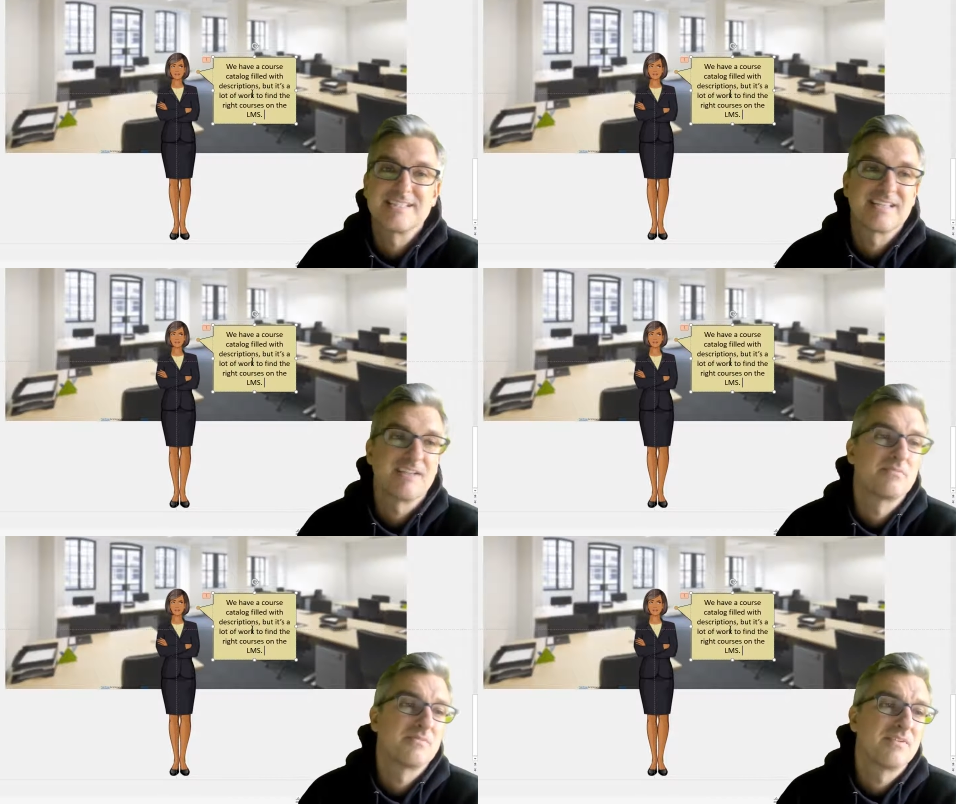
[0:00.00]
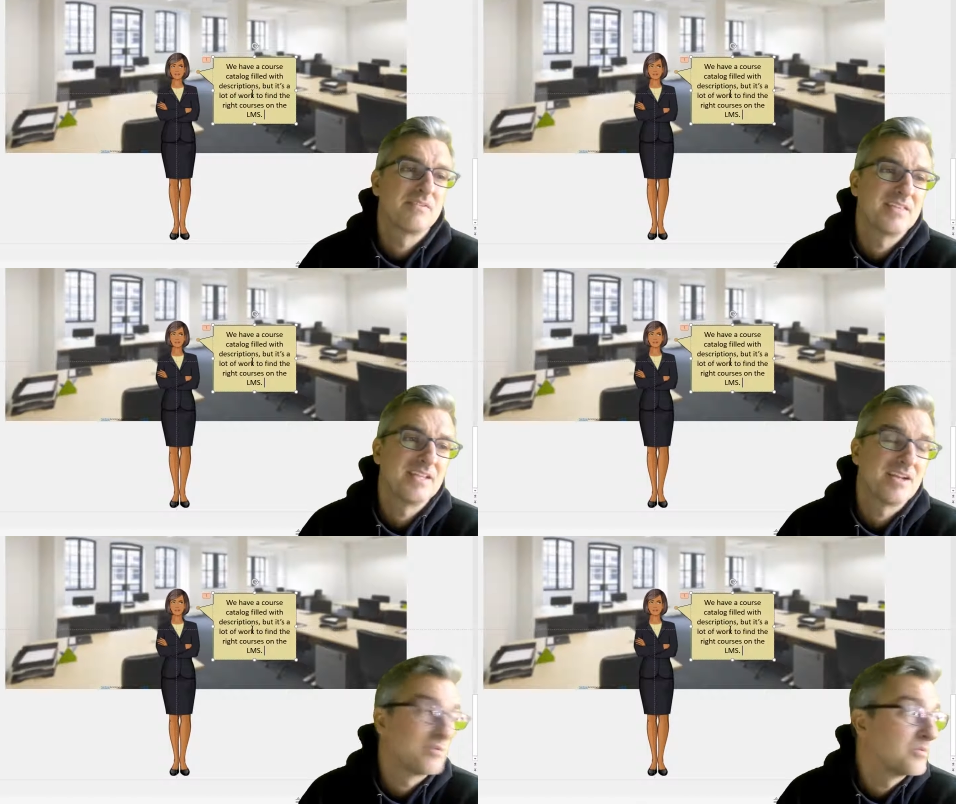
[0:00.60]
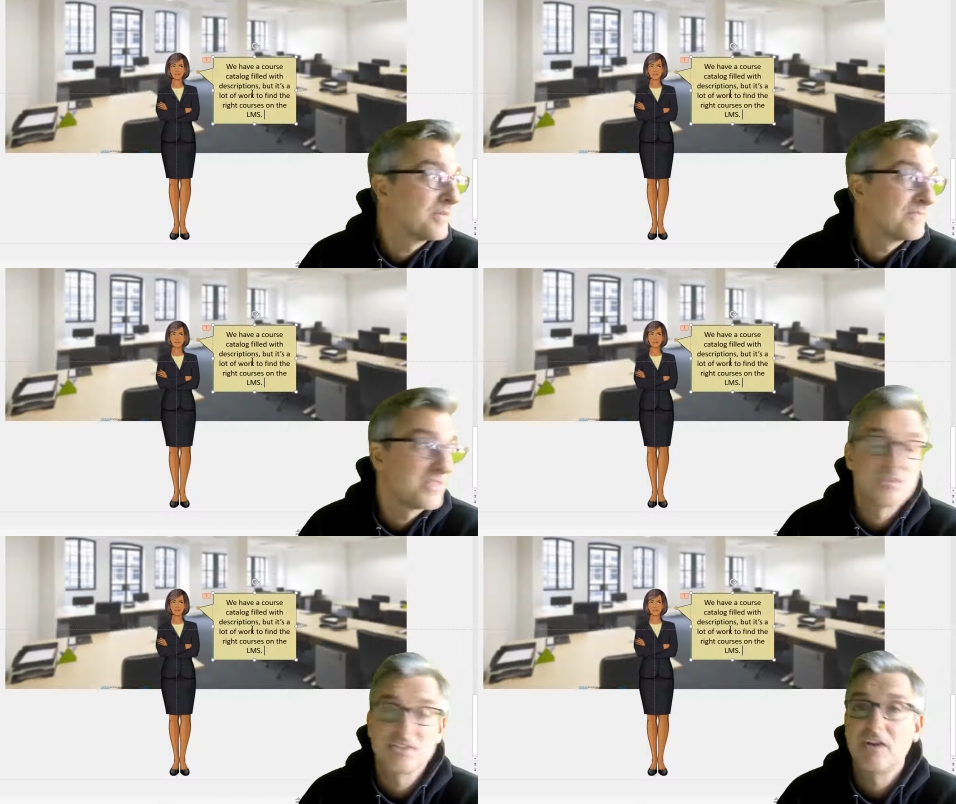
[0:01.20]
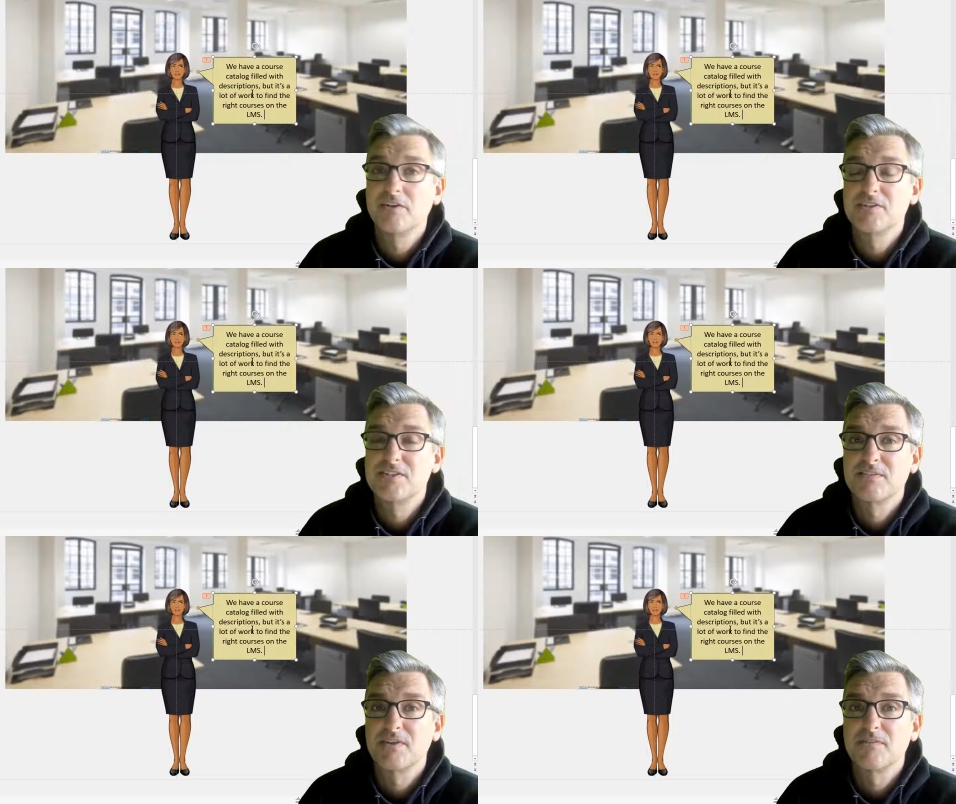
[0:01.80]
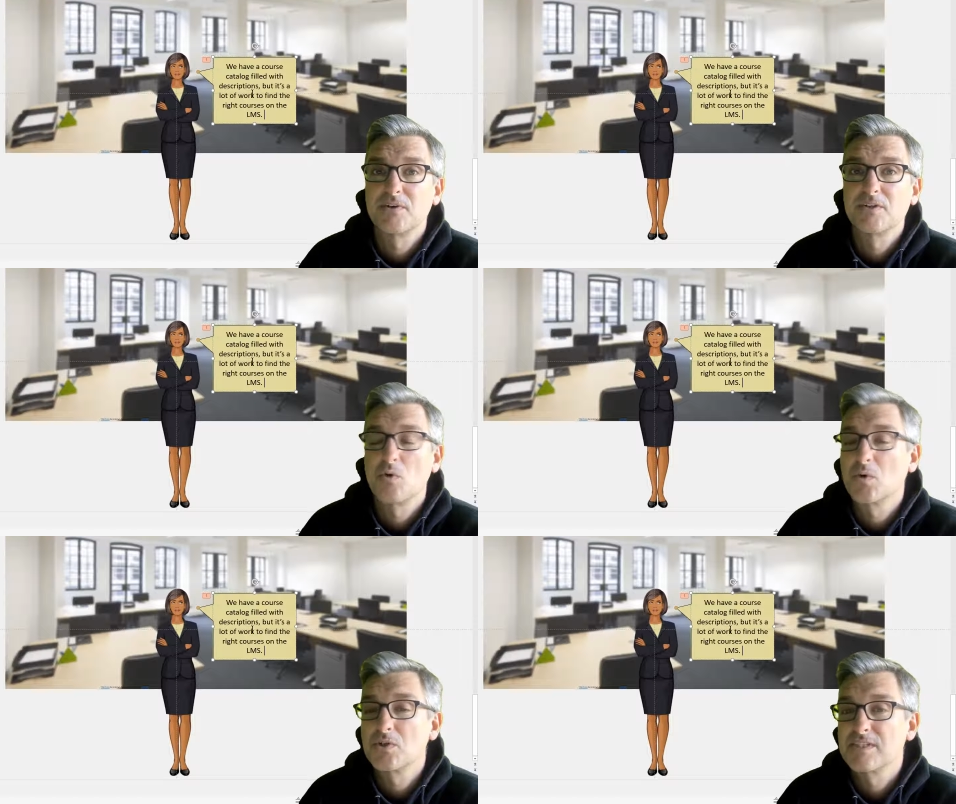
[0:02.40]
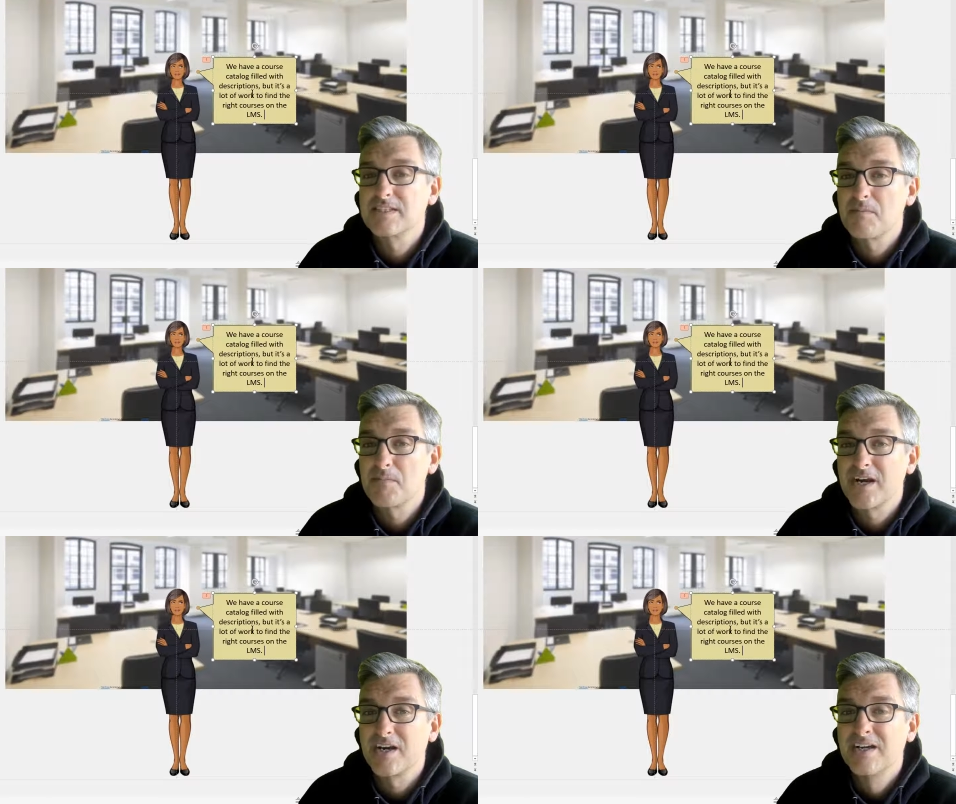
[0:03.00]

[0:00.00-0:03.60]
If there's hundreds of different courses up there,